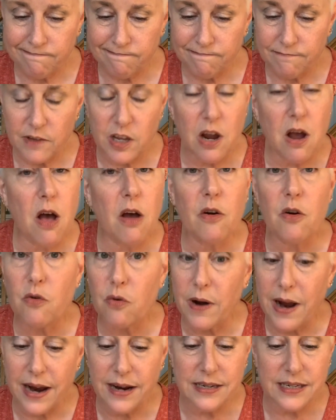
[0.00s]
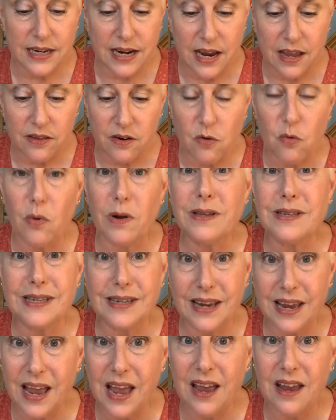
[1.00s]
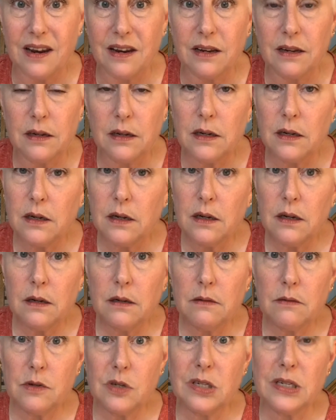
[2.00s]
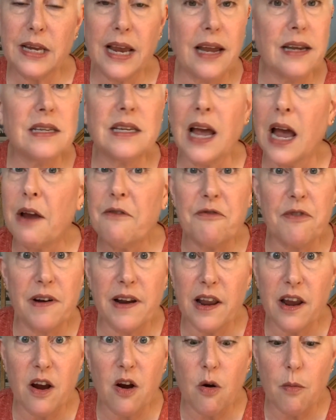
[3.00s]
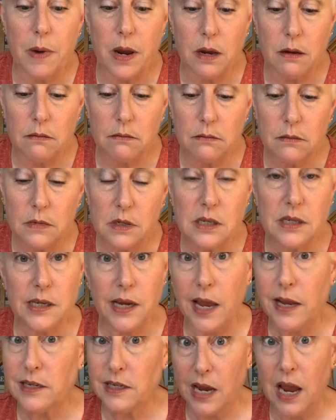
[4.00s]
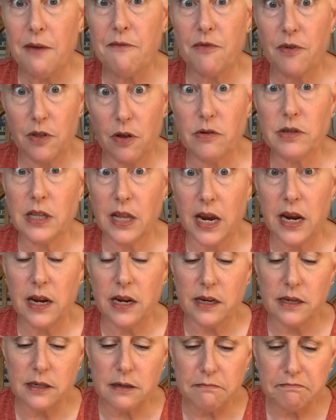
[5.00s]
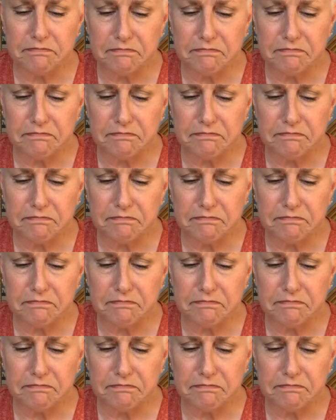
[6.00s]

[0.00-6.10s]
They all cried together once again. Sad time for Naomi. Sad time for those ladies.